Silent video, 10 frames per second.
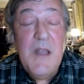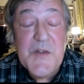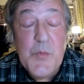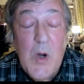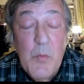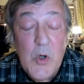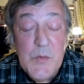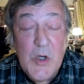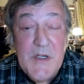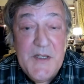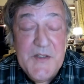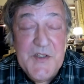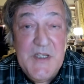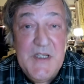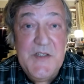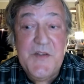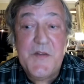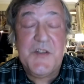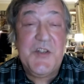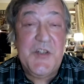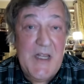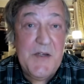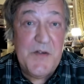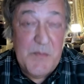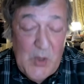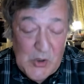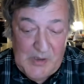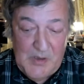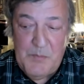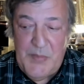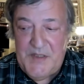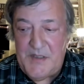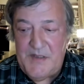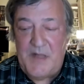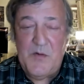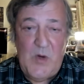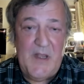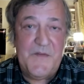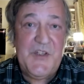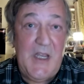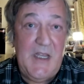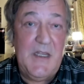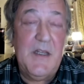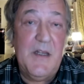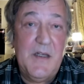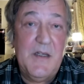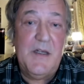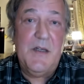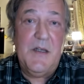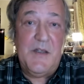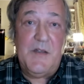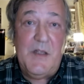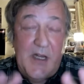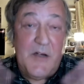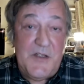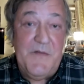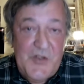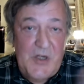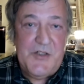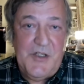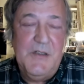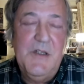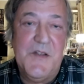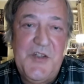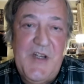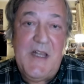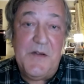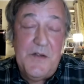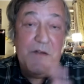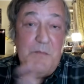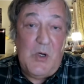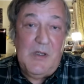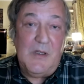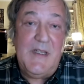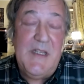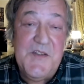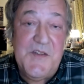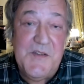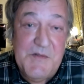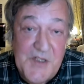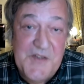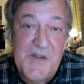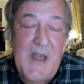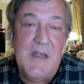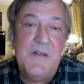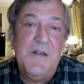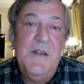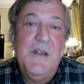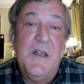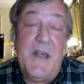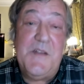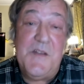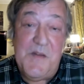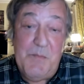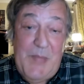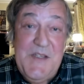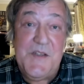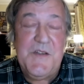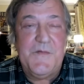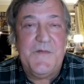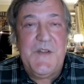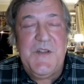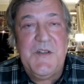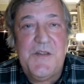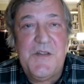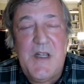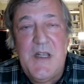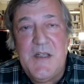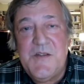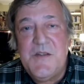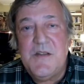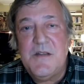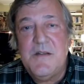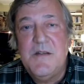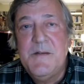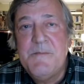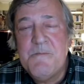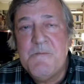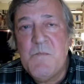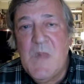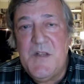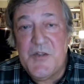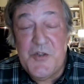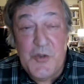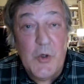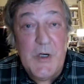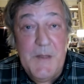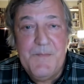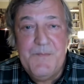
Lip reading: Yes. What else is the standard model, but another way of saying a narrative structure? The standard model is just that. And that is the basis of physics today, isn't it? It's a story.